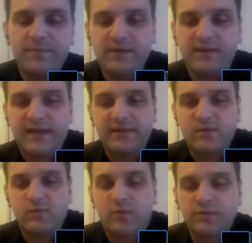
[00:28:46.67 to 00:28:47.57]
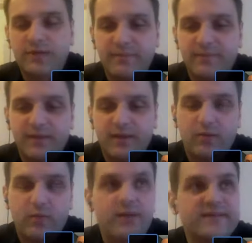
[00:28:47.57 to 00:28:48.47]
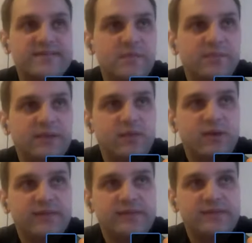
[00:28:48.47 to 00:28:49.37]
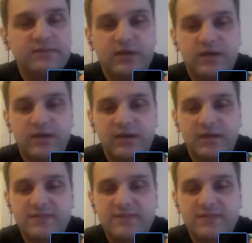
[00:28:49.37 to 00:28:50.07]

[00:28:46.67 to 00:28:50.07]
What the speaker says: people are getting warmed up, one example I wanted to give